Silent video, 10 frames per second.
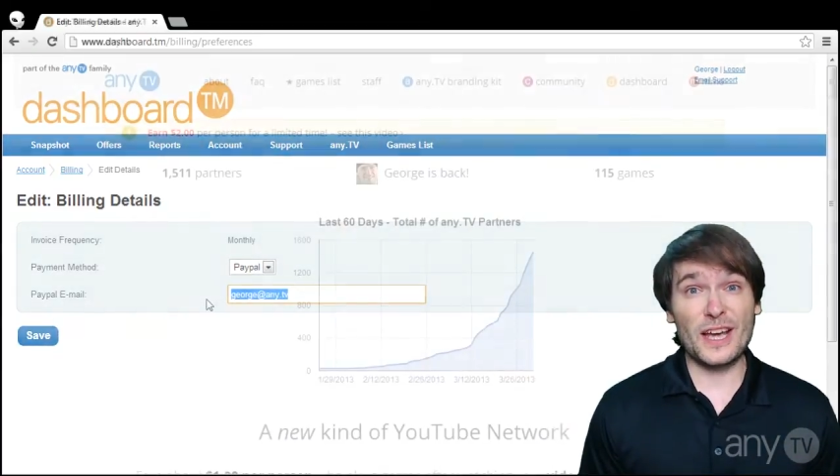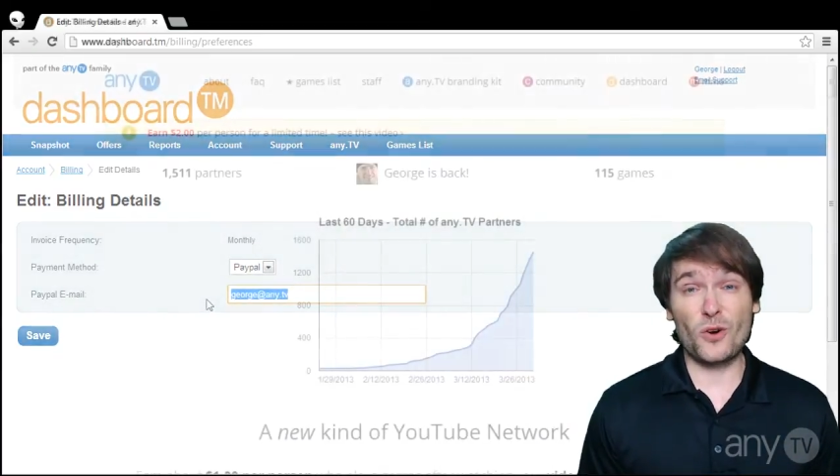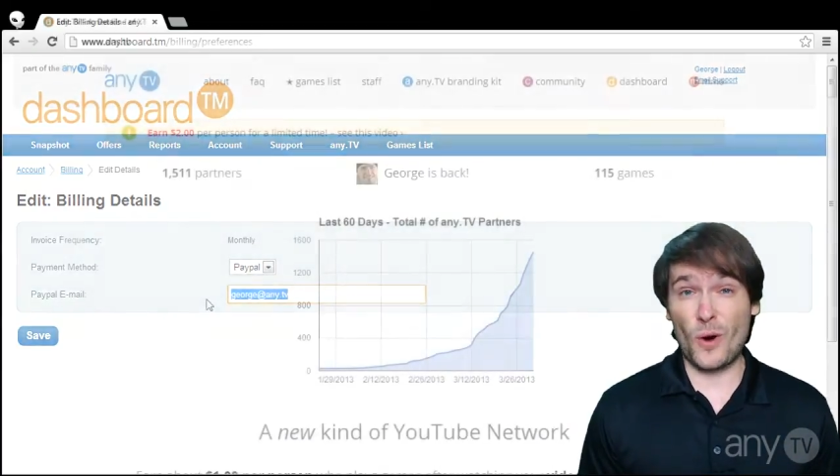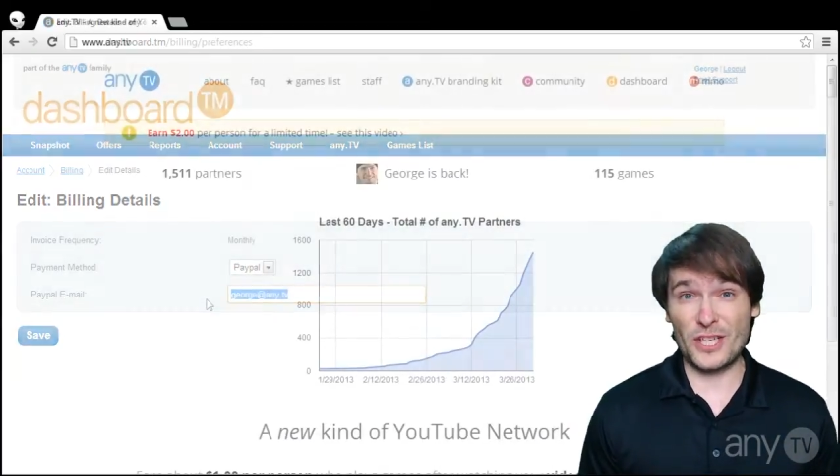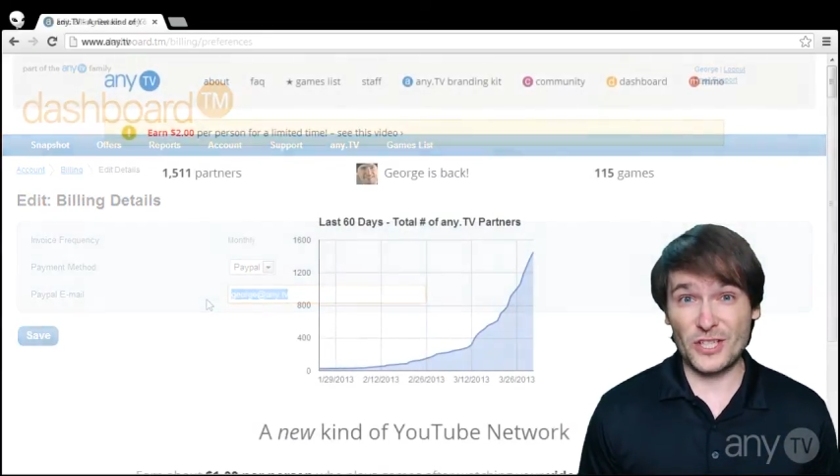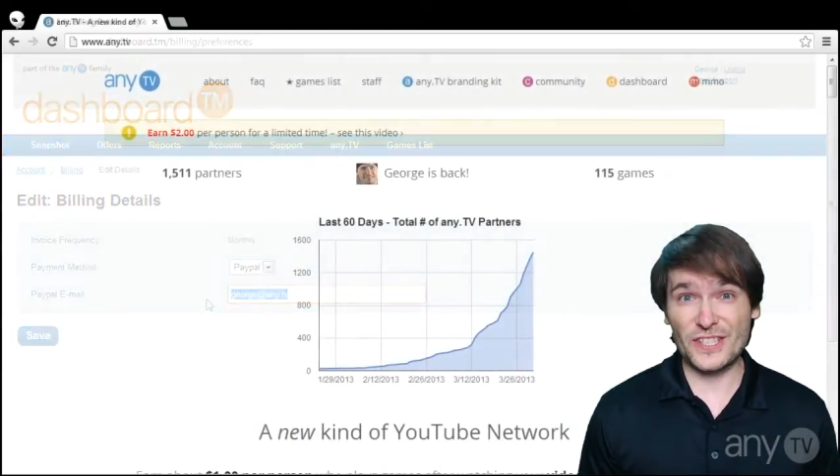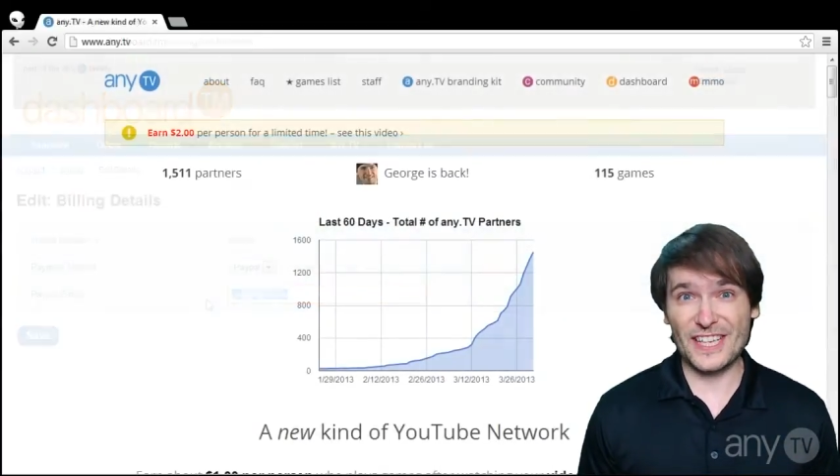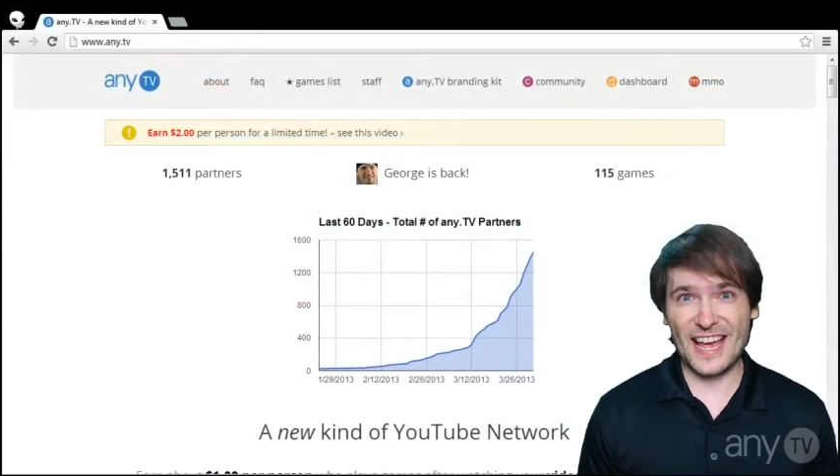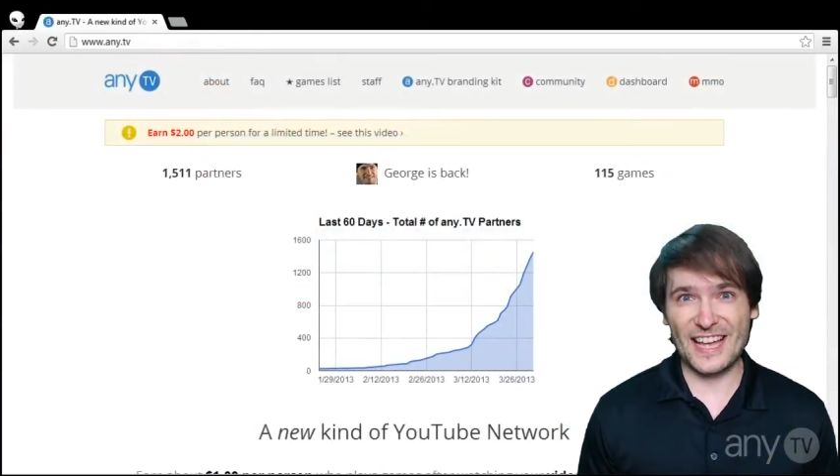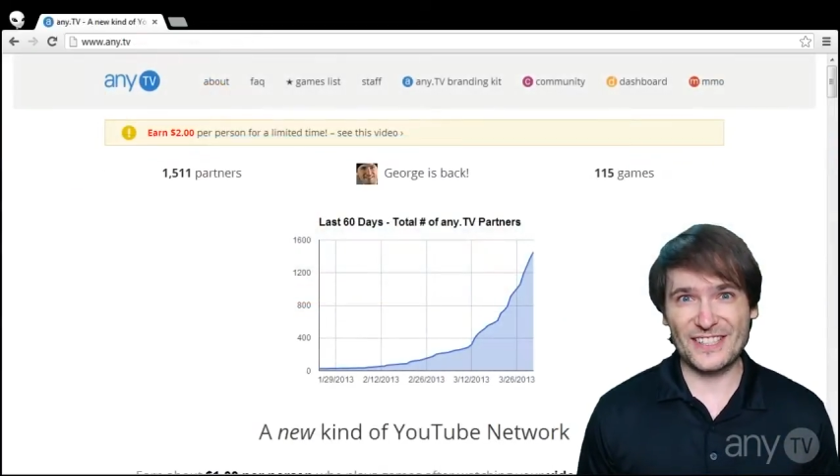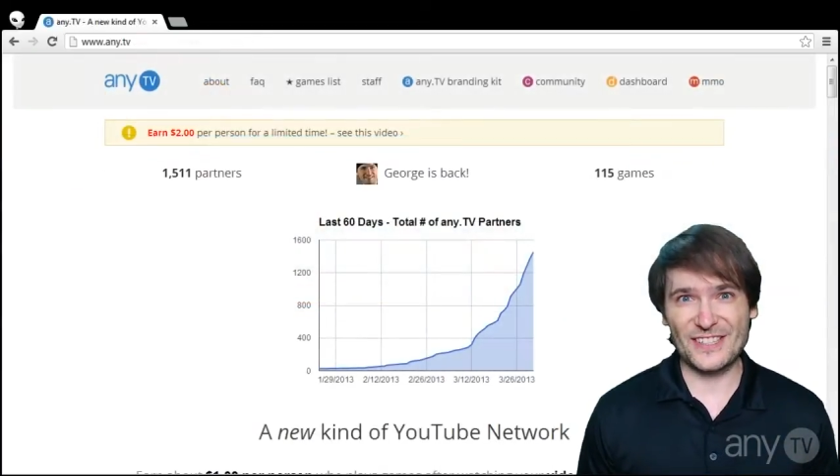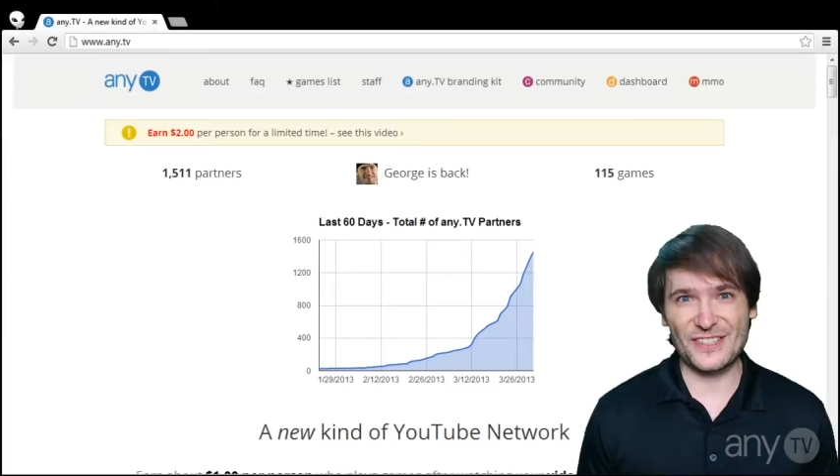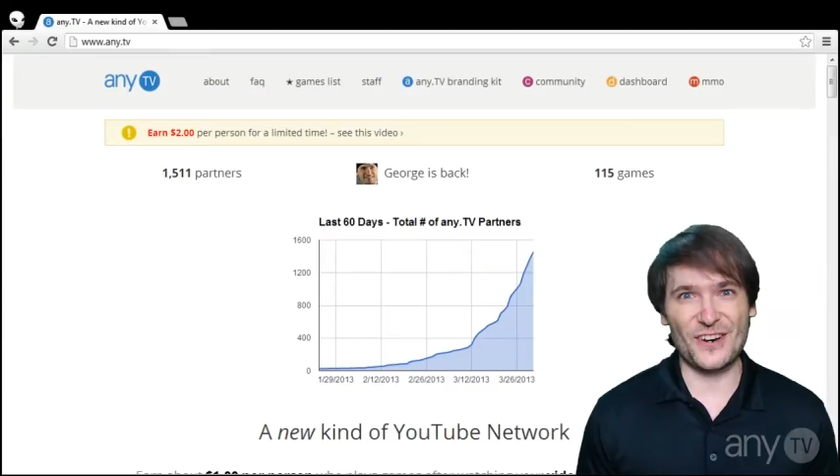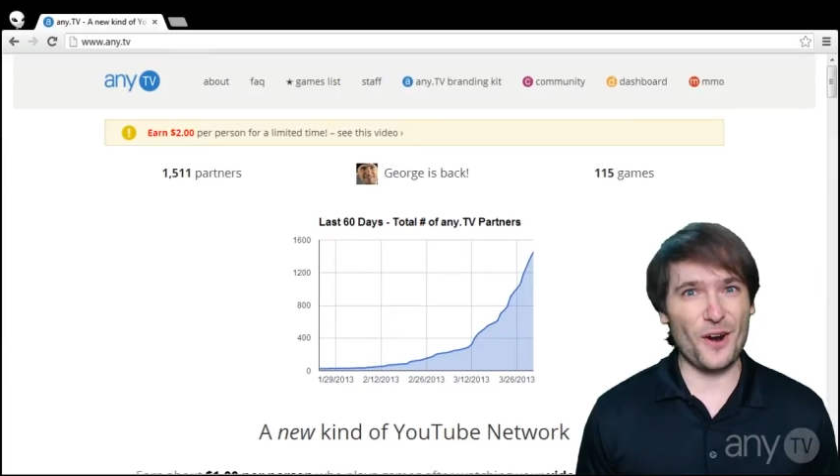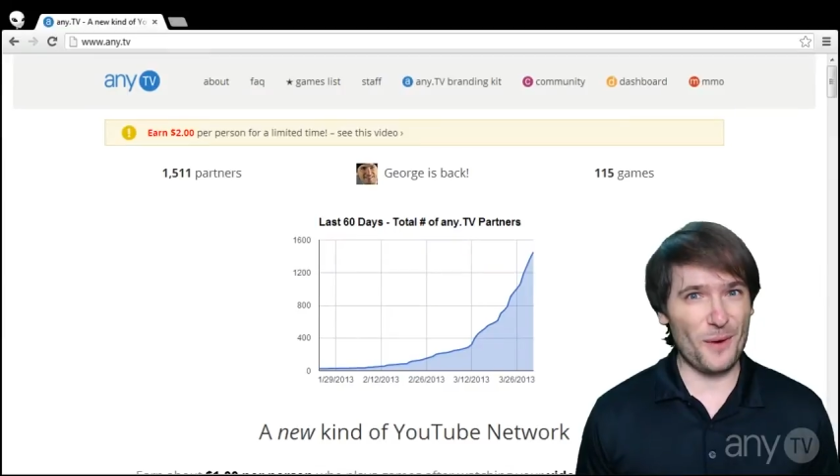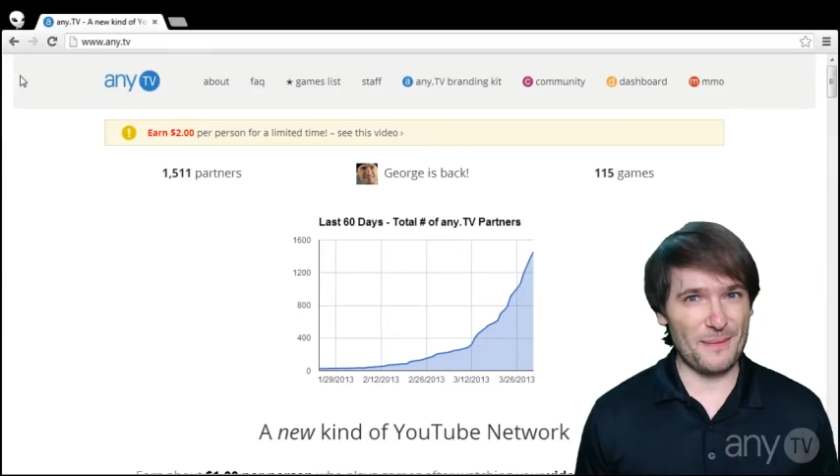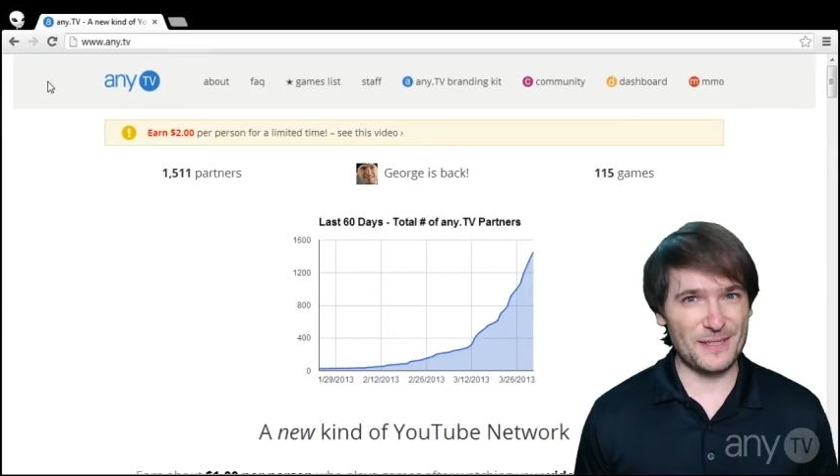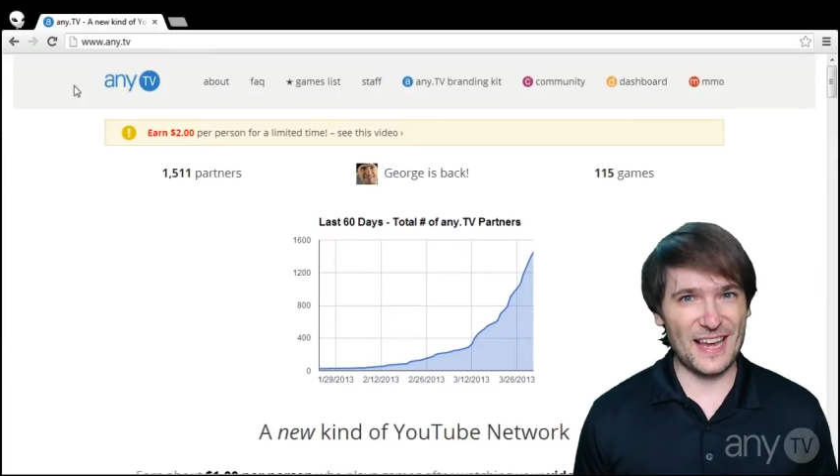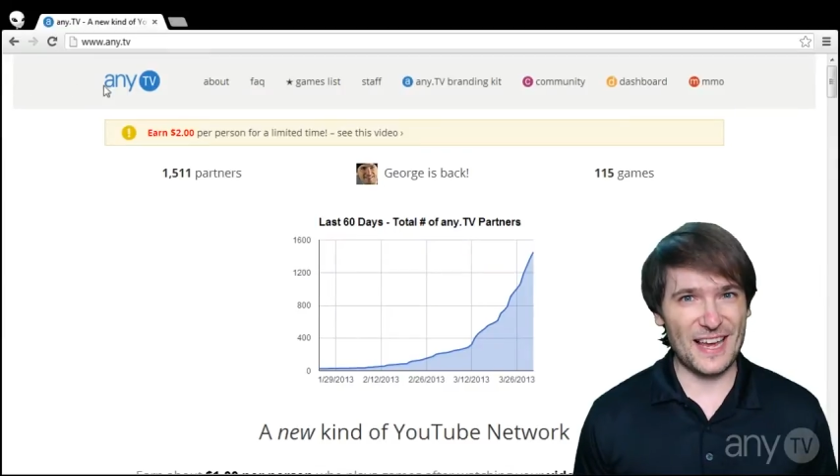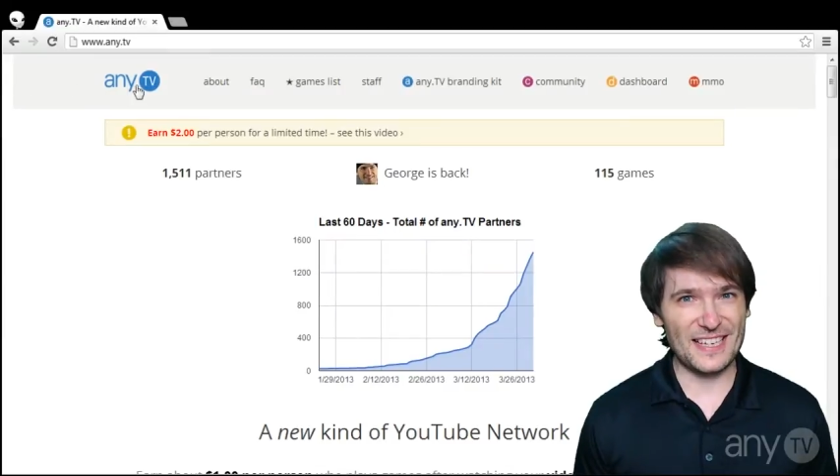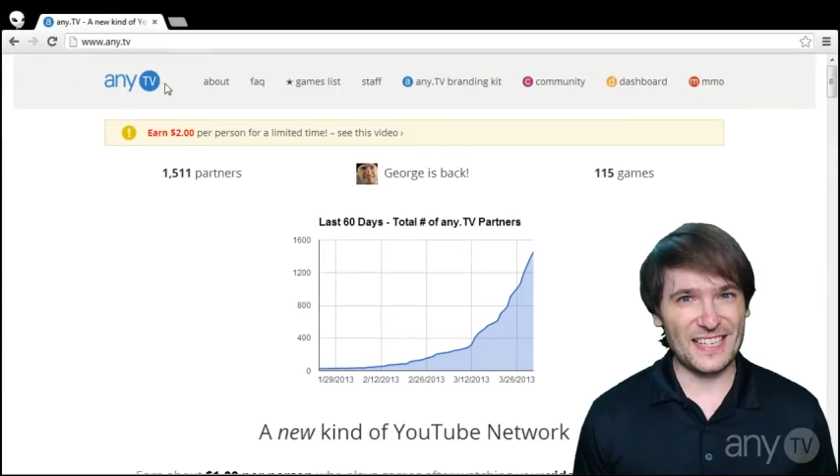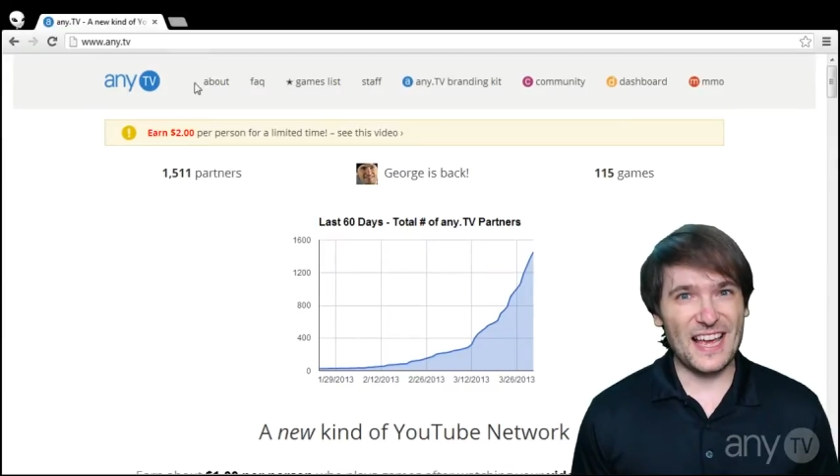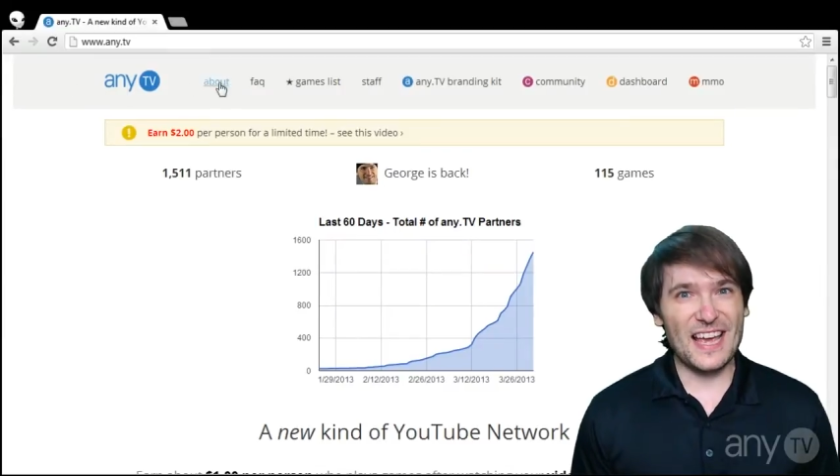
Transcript: questions and answers on our website.